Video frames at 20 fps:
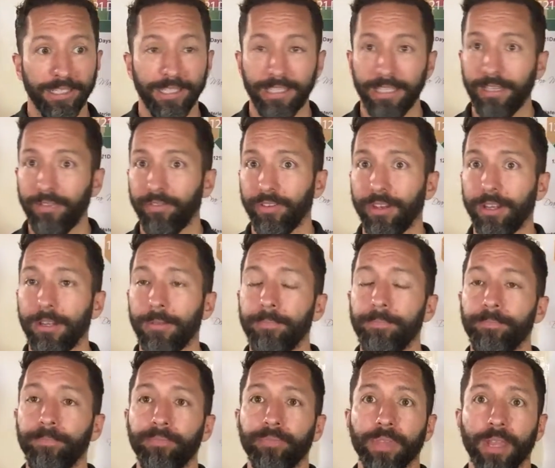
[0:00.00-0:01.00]
Even
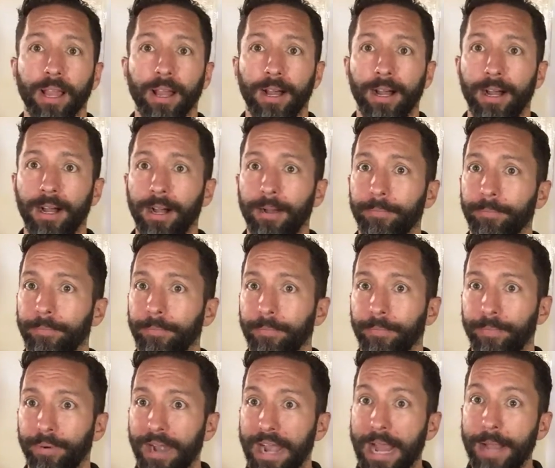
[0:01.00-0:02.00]

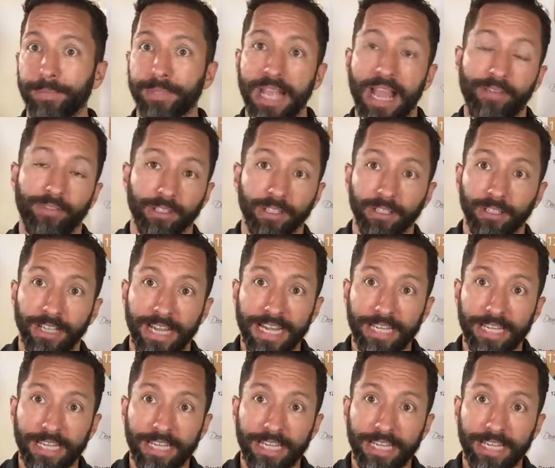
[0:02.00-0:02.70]
perhaps have a little